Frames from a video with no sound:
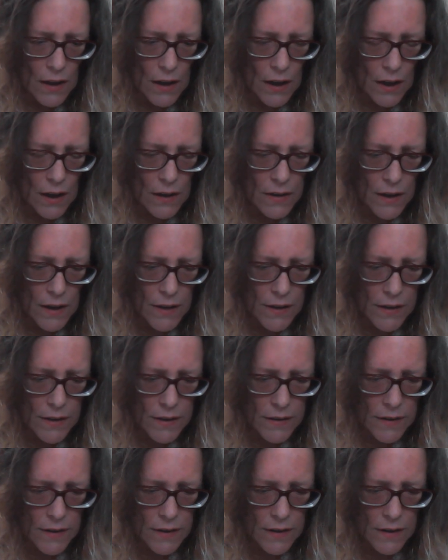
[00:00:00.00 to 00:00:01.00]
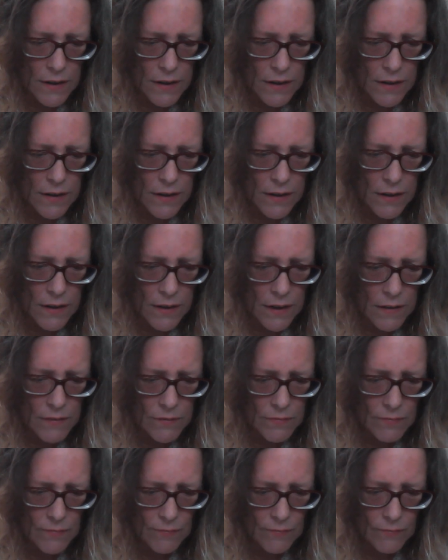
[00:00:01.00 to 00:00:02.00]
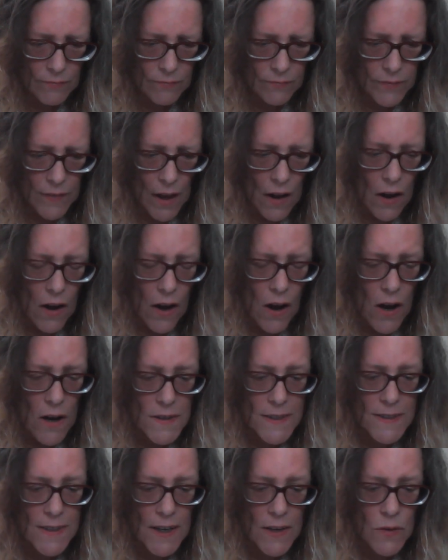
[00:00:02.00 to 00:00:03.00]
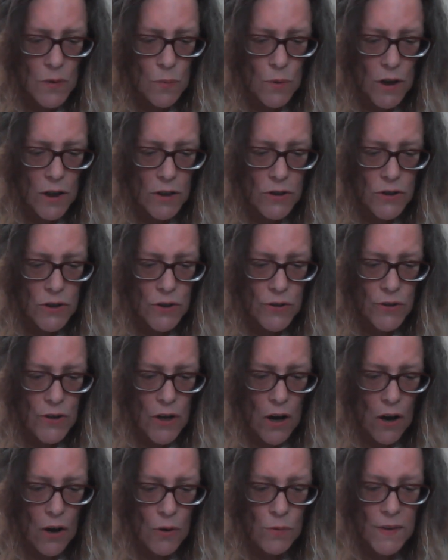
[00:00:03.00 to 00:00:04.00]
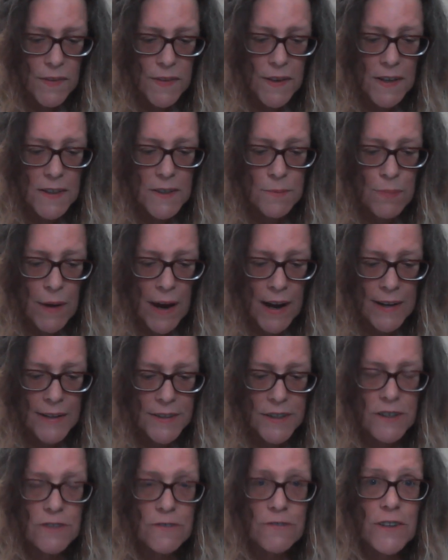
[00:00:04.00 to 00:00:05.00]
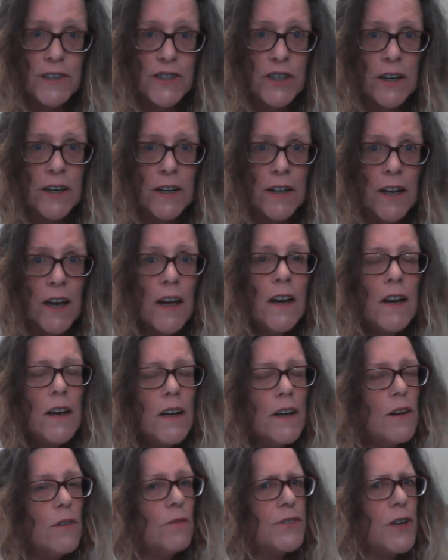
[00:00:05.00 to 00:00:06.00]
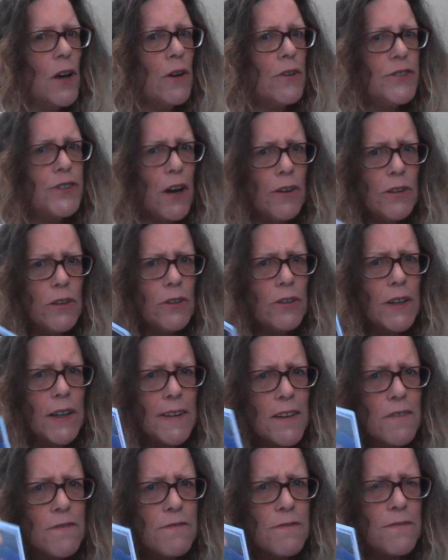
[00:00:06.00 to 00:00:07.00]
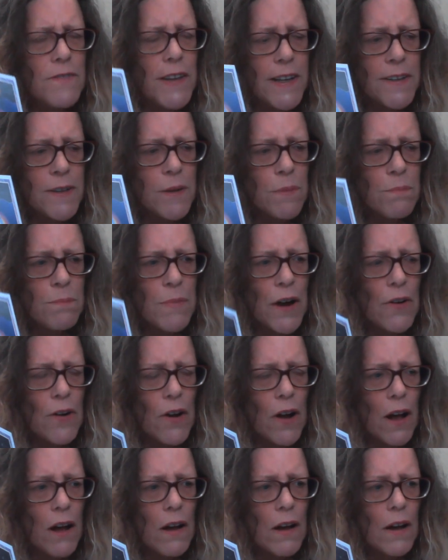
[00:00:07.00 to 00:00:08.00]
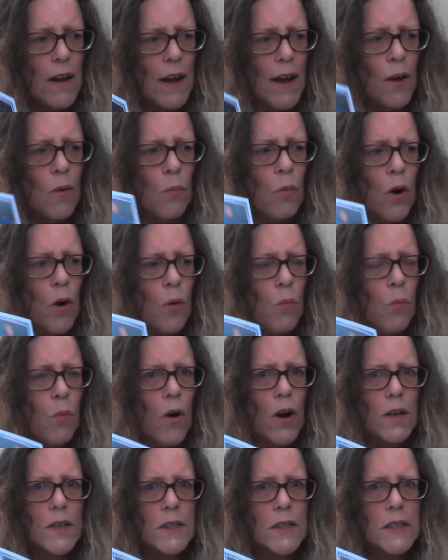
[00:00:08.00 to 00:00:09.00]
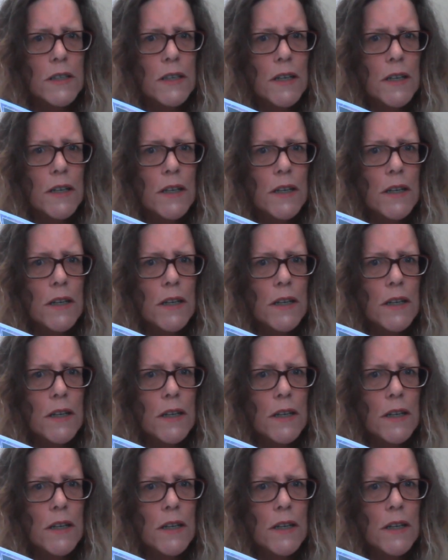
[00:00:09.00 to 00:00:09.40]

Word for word: Uh, da, da, da, da, da, da, da, da. Oh, see the world you know with expanded vision. So don't look in the in the mirror at what was.